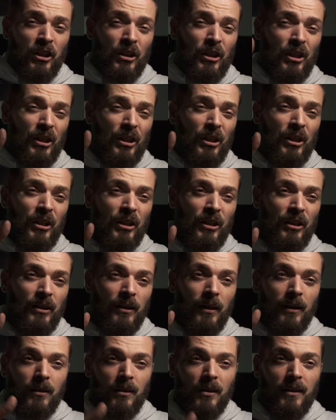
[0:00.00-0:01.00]

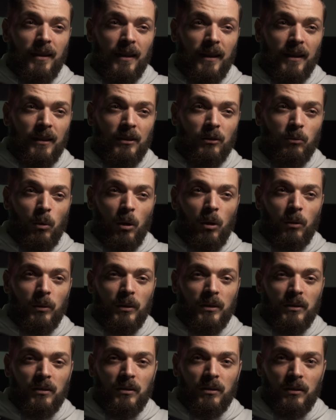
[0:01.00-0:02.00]
The other thing as well
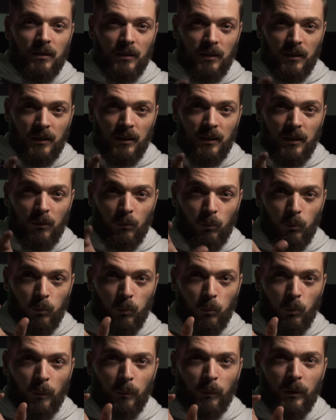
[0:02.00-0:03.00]
is,
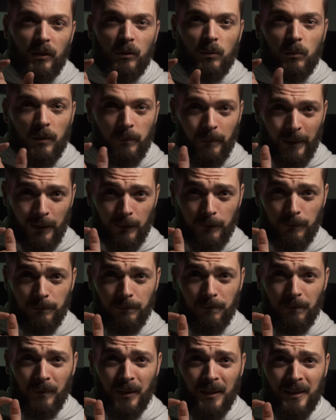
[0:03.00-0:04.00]
when we talk about
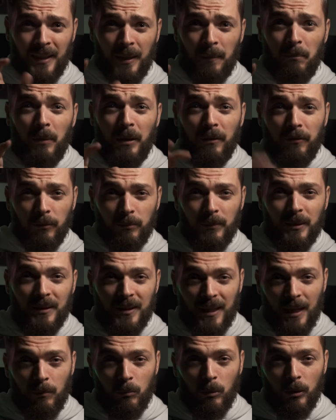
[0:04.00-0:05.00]
the 10-bit from this
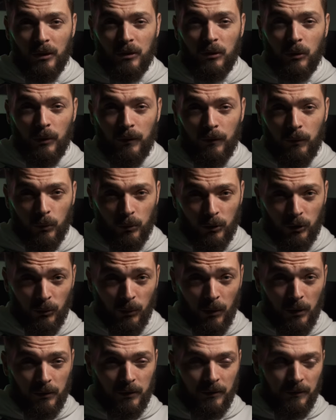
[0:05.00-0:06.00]
camera, and it's only
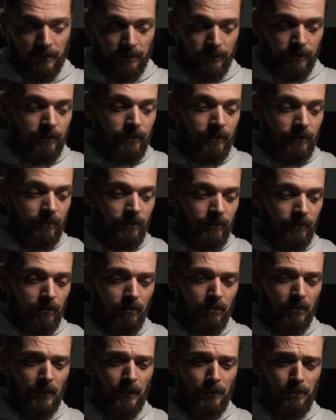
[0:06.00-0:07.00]
420.
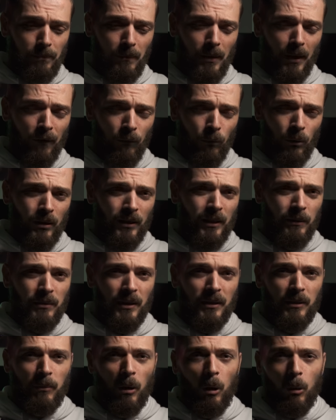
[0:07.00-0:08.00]
Everyone keeps
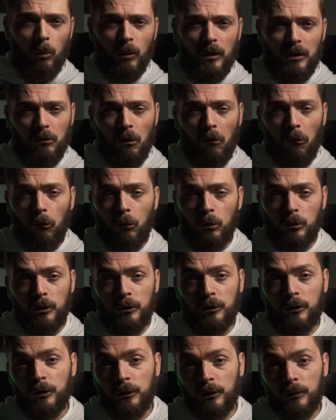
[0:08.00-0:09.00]
saying to me, oh, it's not
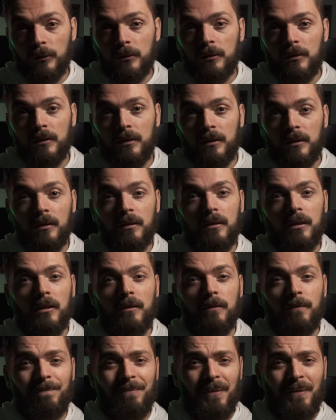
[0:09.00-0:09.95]
422, you know.